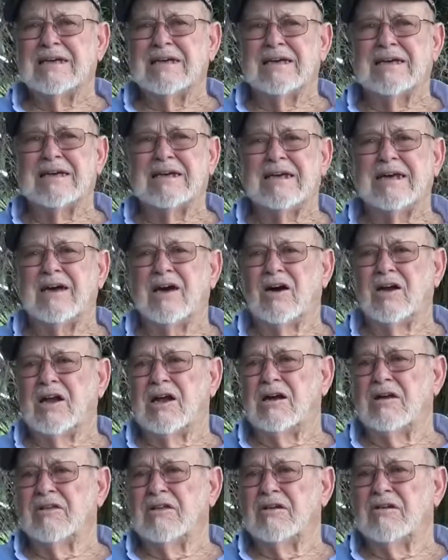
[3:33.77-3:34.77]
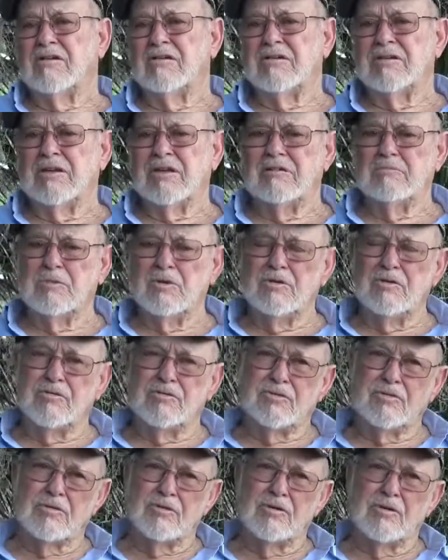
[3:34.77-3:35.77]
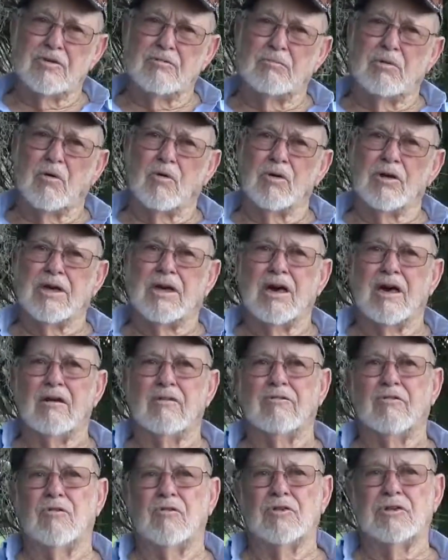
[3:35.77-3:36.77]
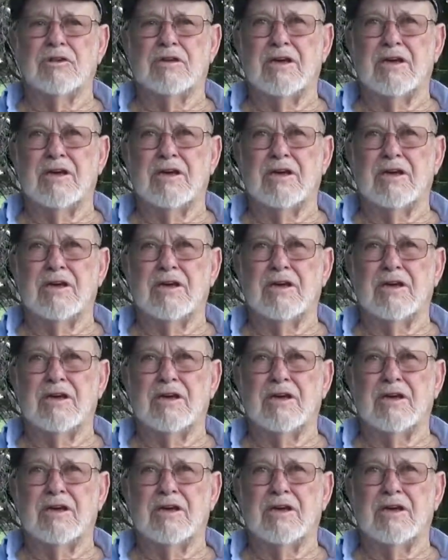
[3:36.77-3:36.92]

And he got out of there, and then he moved to another part of California,